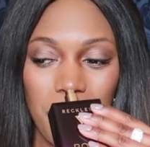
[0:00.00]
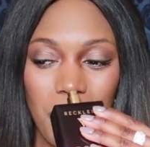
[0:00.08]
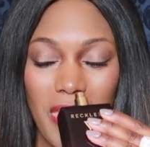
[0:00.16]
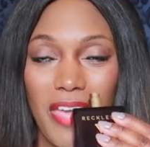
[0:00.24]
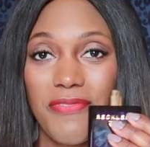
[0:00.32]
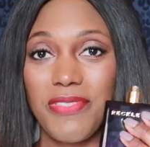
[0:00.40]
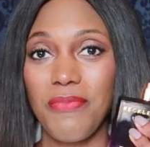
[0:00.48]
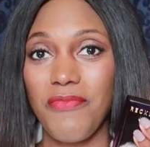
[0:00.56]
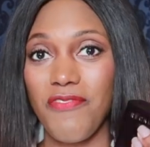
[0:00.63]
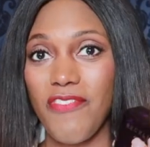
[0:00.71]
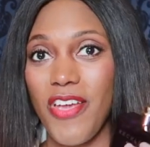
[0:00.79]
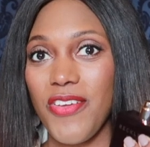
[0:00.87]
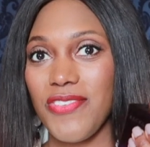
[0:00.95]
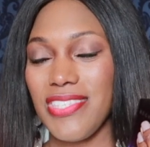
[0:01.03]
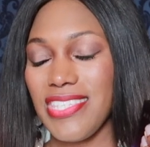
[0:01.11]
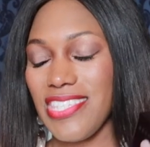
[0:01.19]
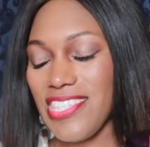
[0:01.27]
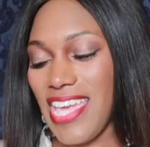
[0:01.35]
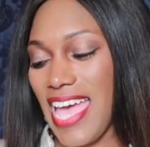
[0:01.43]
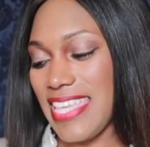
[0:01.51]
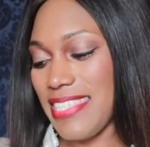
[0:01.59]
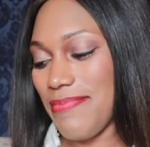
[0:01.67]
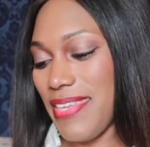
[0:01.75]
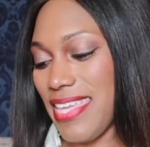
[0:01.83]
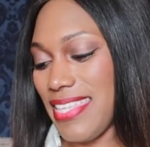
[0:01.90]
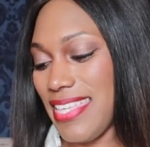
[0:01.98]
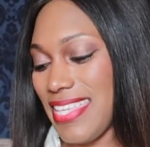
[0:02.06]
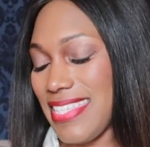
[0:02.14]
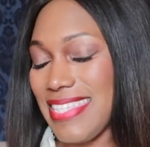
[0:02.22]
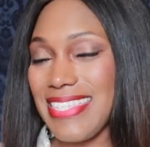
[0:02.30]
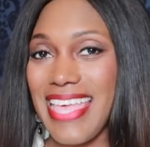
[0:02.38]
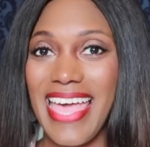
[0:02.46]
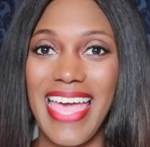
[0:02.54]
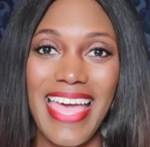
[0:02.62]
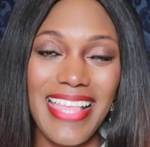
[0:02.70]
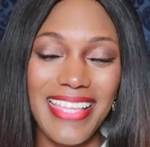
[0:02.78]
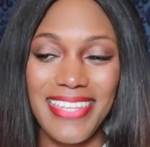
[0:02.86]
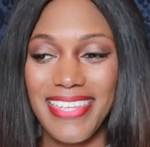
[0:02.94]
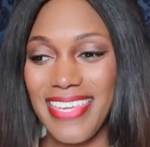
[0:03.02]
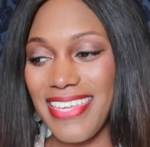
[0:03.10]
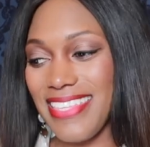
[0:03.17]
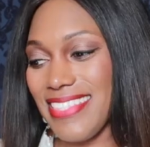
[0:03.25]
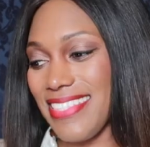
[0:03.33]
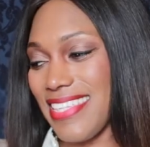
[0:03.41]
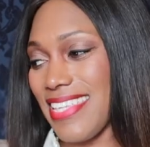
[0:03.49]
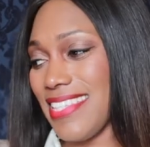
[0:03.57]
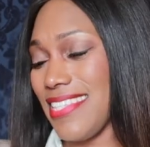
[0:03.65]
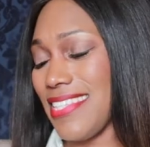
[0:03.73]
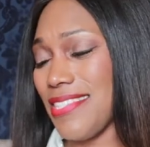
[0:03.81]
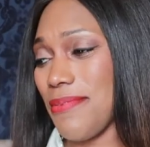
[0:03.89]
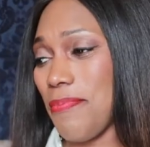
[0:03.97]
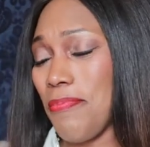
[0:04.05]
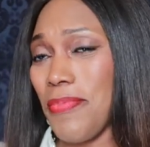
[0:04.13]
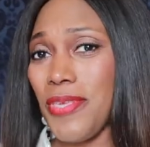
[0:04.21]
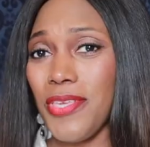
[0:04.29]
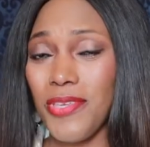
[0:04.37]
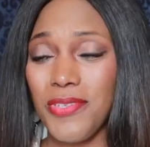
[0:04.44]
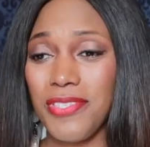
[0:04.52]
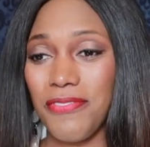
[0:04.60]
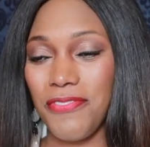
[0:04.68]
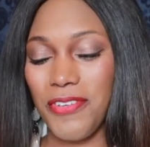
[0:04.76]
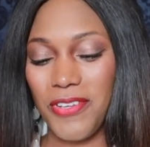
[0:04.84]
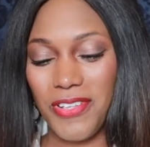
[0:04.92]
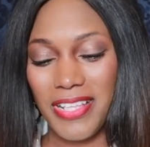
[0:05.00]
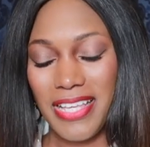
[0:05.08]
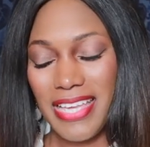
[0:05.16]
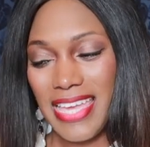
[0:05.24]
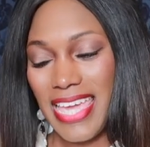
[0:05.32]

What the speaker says: We have some rose and jasmine. It is elegant. It is beautiful.